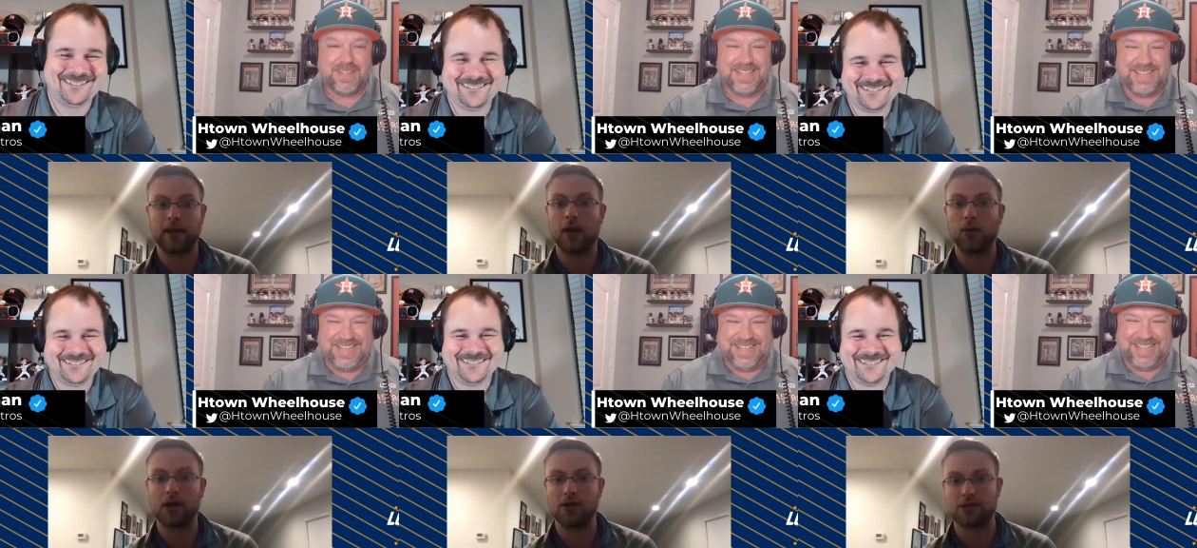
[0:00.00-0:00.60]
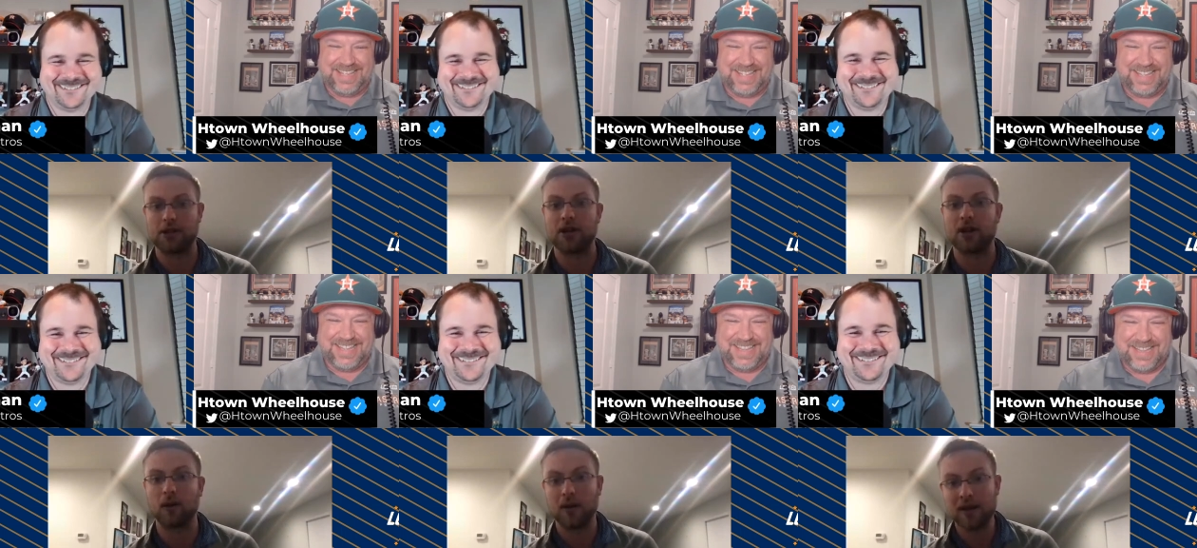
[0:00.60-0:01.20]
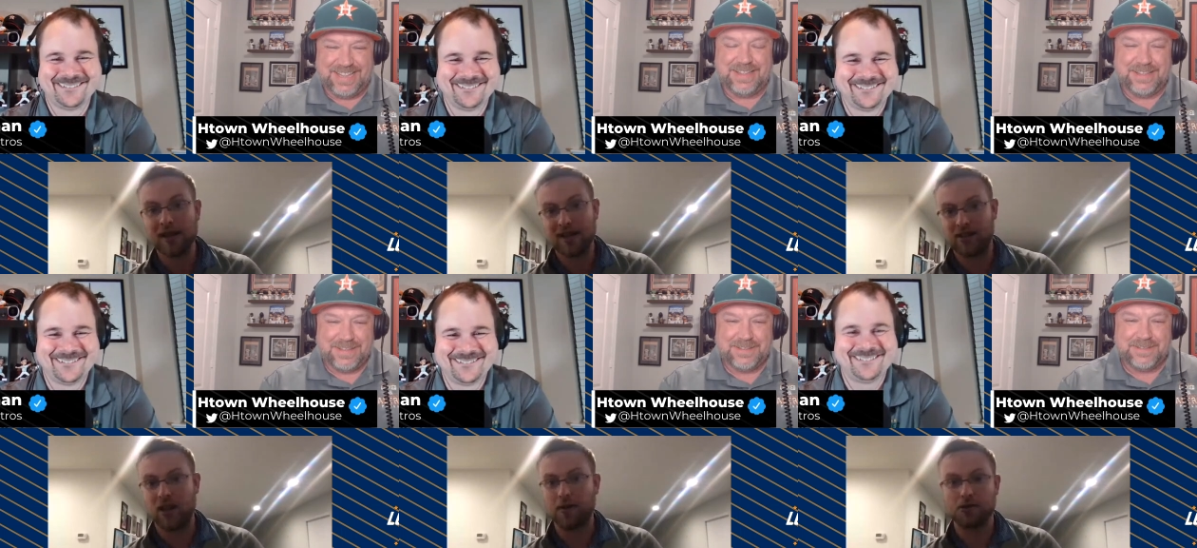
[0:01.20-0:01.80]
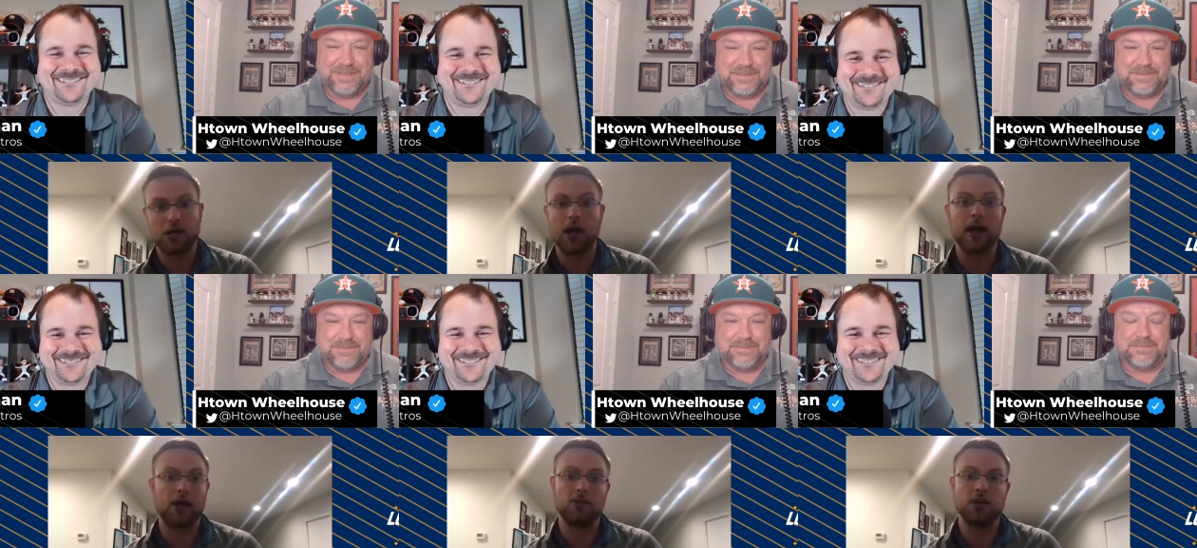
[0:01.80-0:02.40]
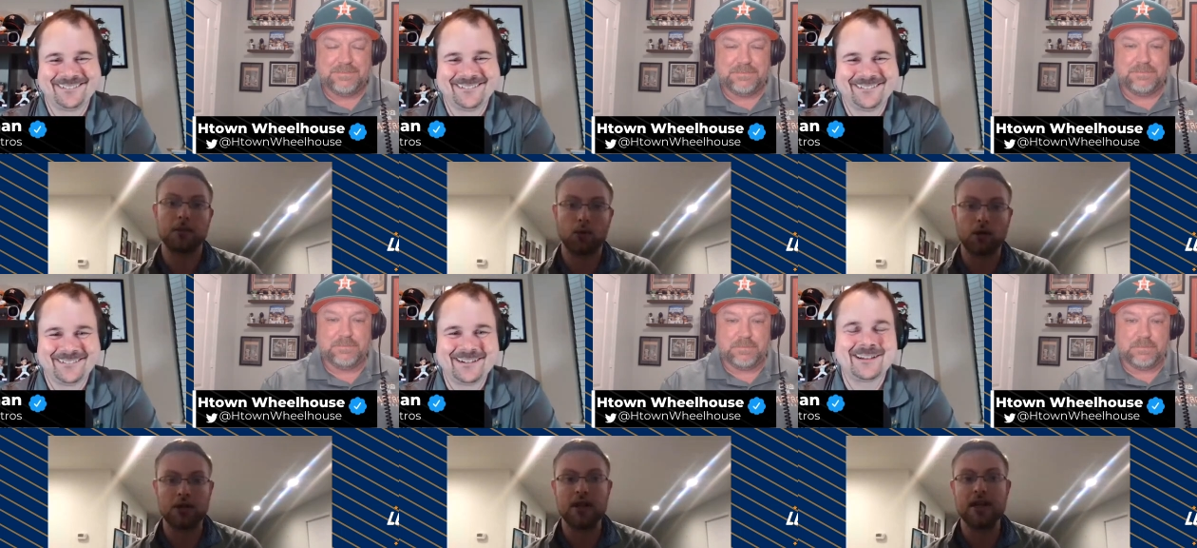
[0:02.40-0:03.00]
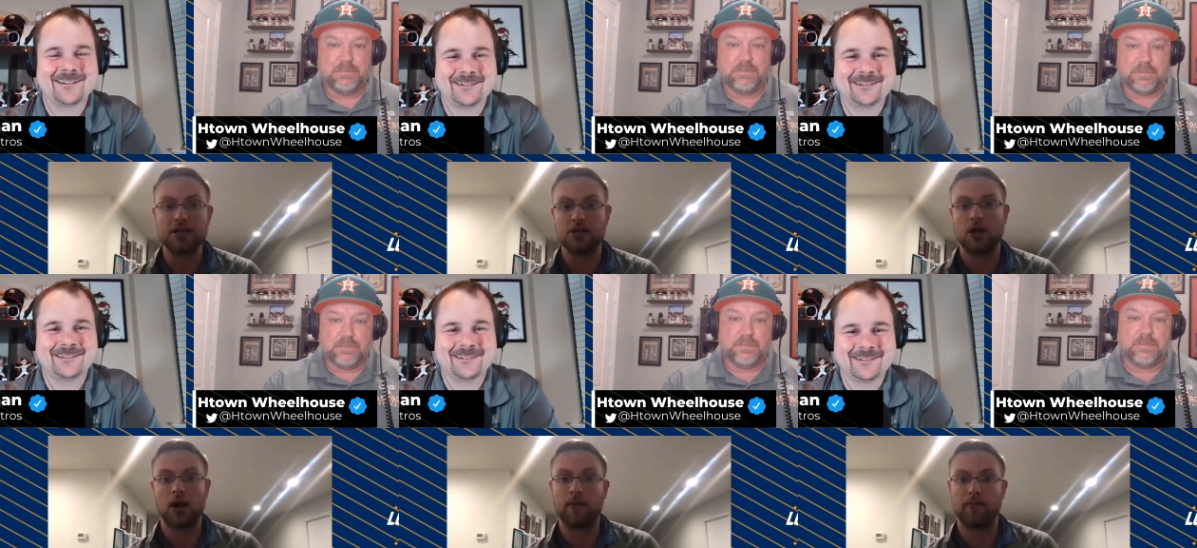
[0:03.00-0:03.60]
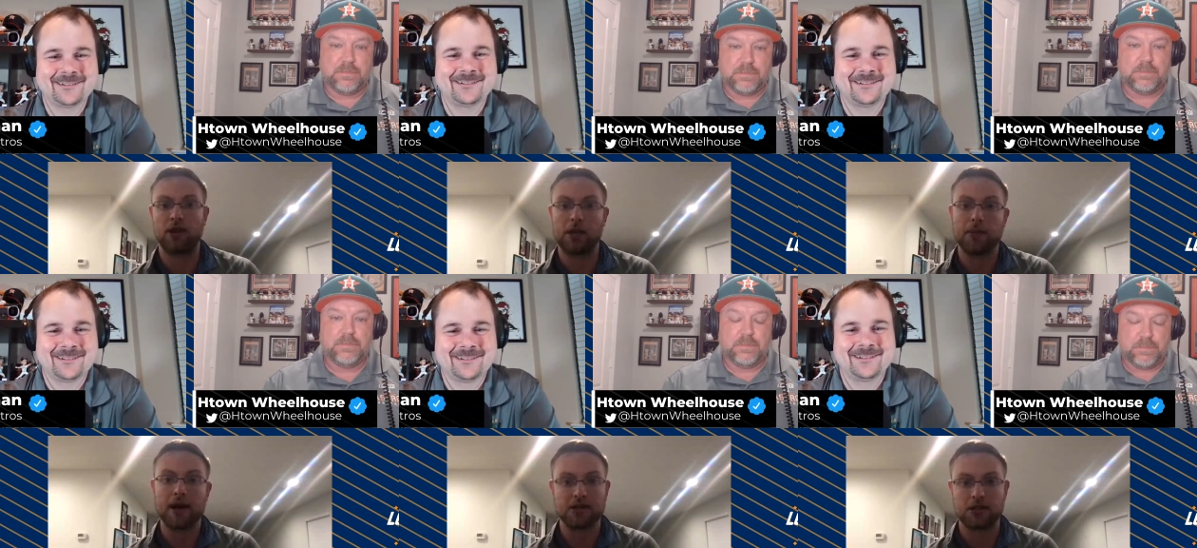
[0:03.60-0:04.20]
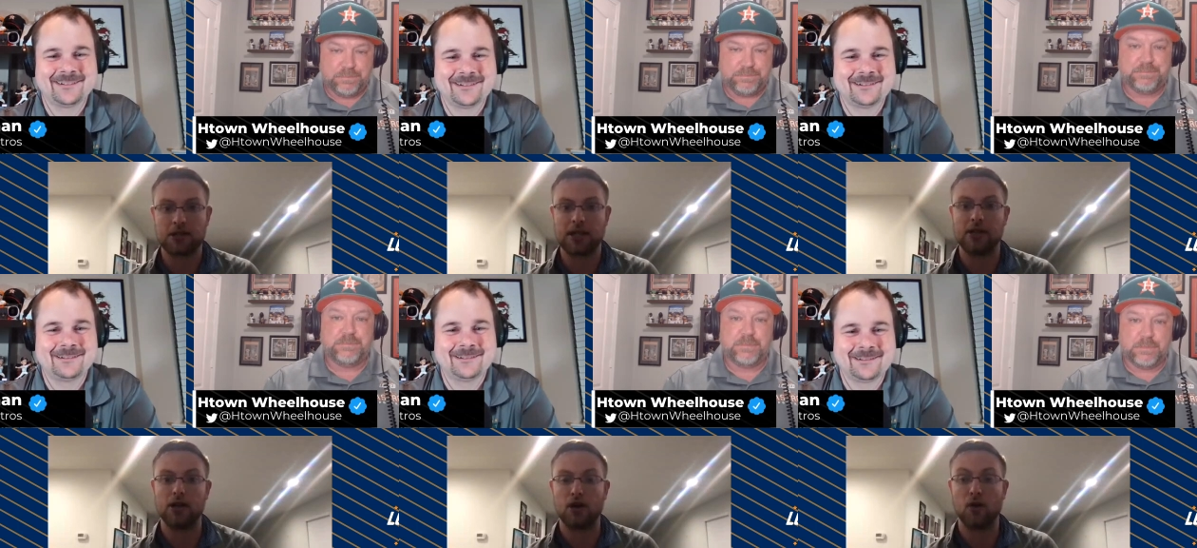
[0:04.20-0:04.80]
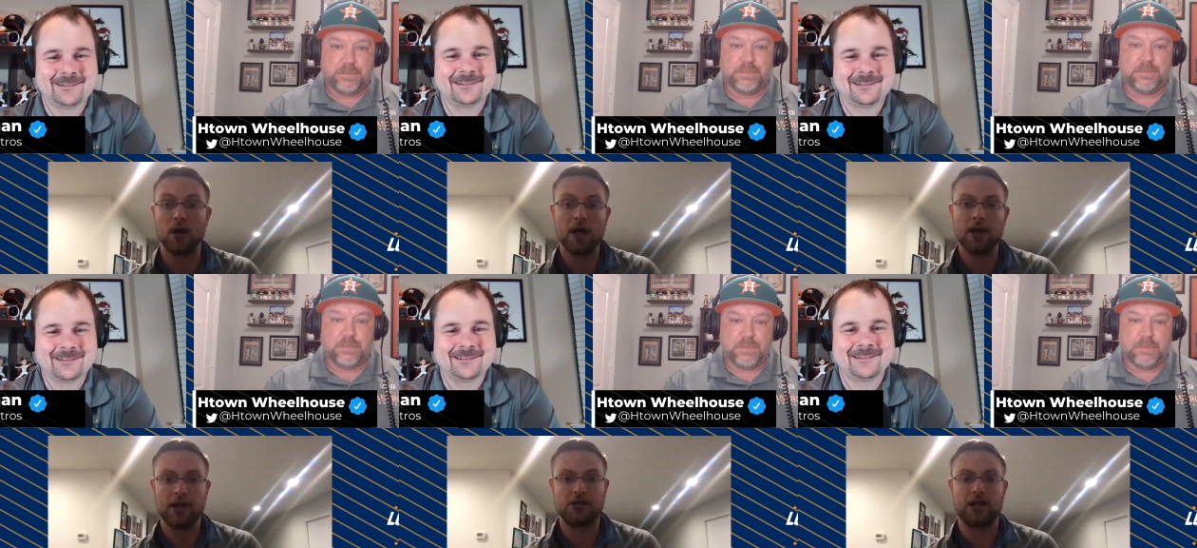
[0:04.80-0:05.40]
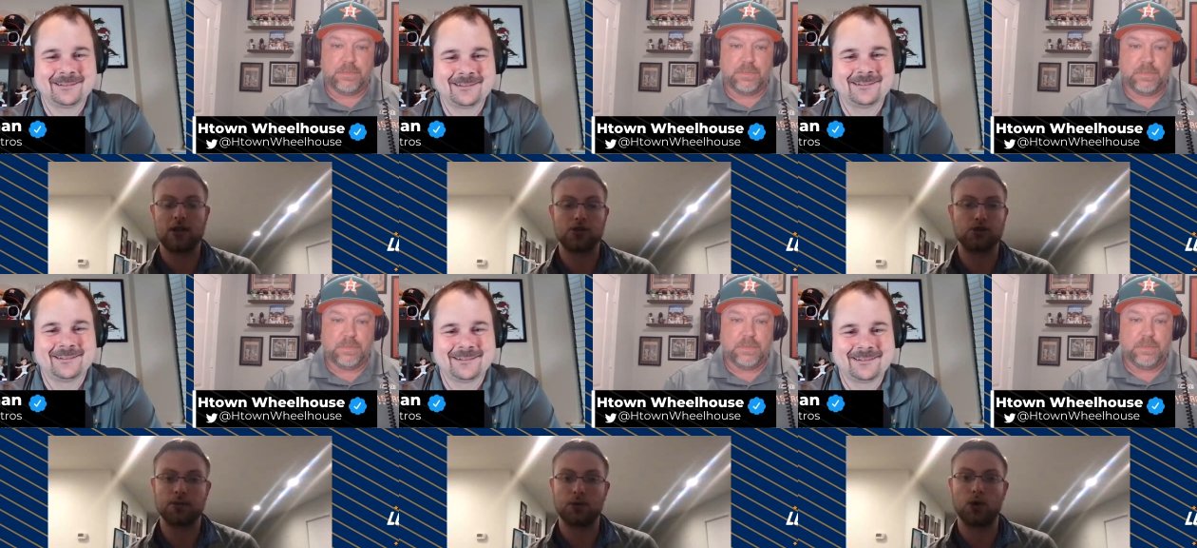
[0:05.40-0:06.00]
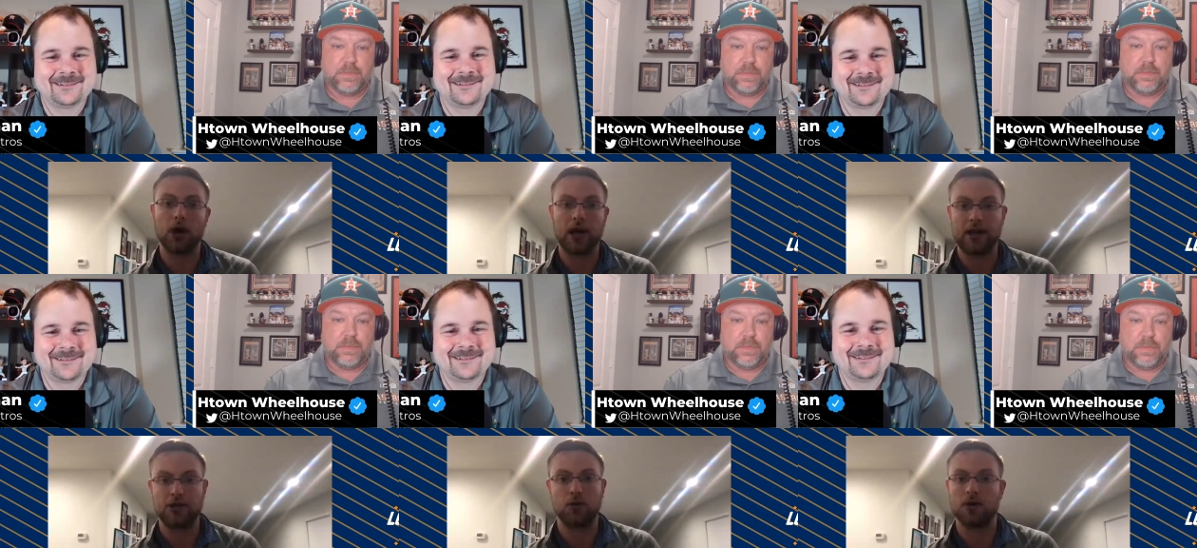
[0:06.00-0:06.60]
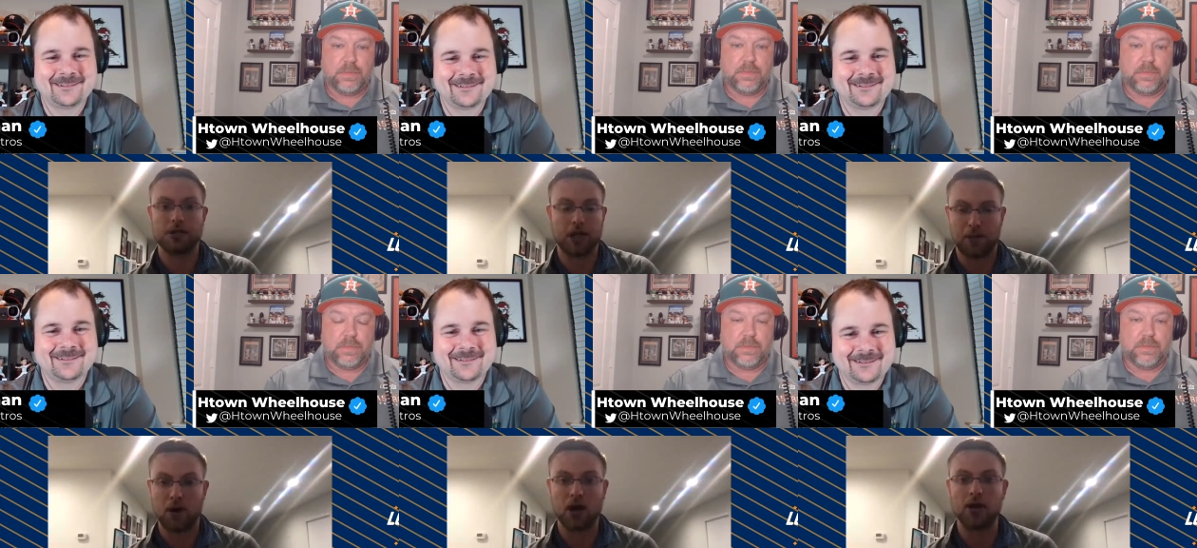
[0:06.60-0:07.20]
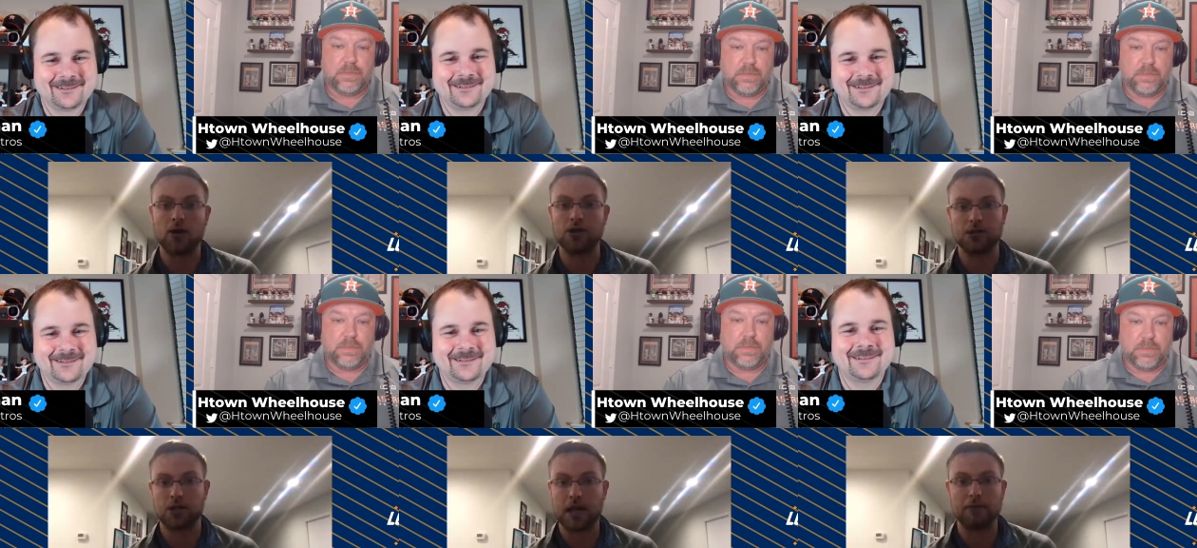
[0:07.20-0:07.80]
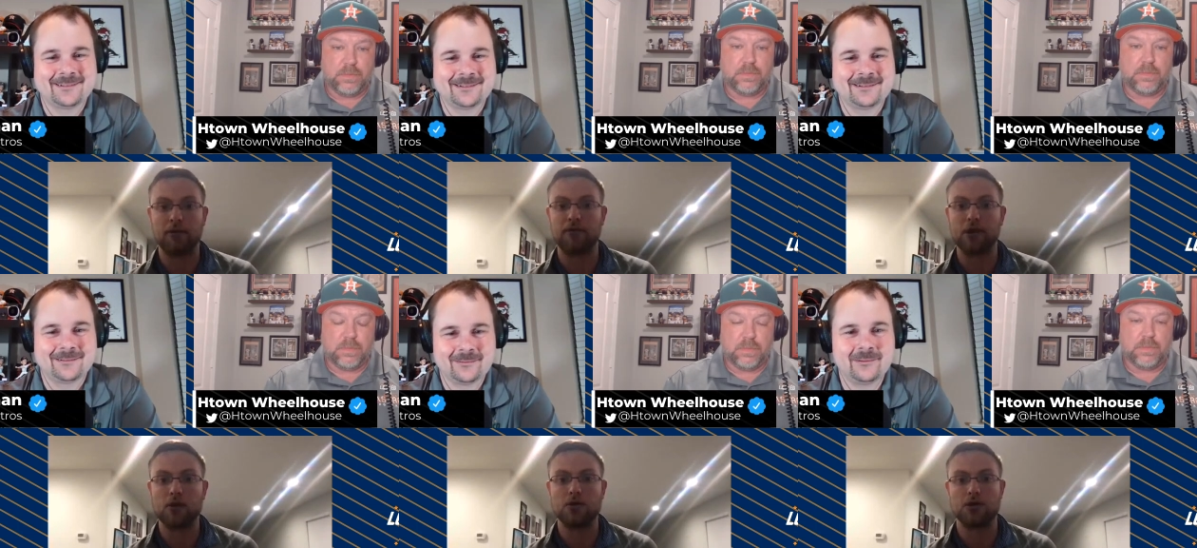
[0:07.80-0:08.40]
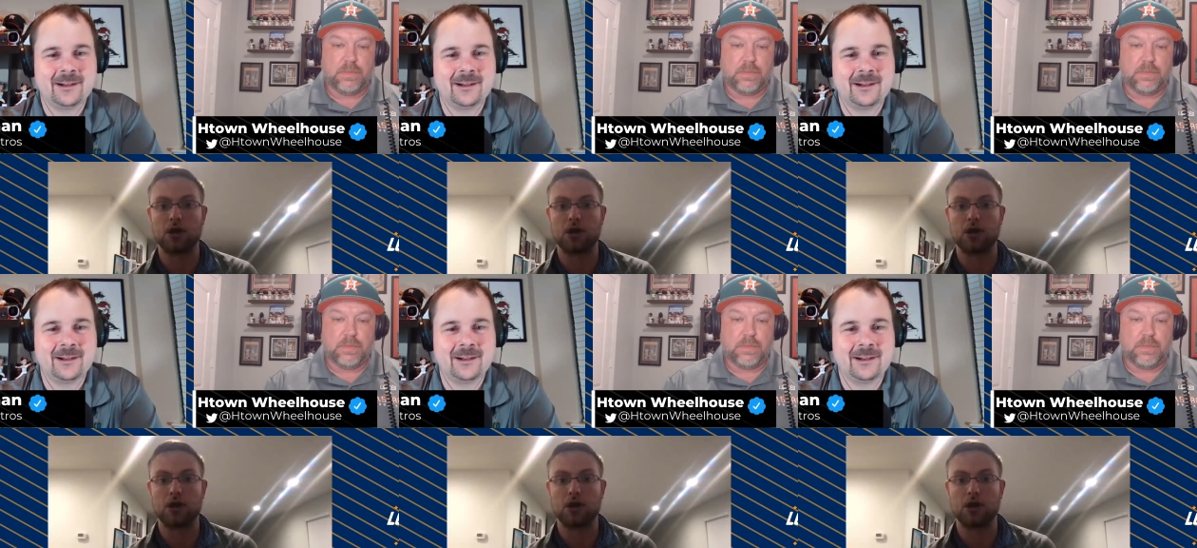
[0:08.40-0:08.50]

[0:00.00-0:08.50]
Speaker 1: a couple years ago. You obviously got MJ Melendez, um, Vinny Pasquantino is down in AAA, as well as Nick Pratto, just to name a few.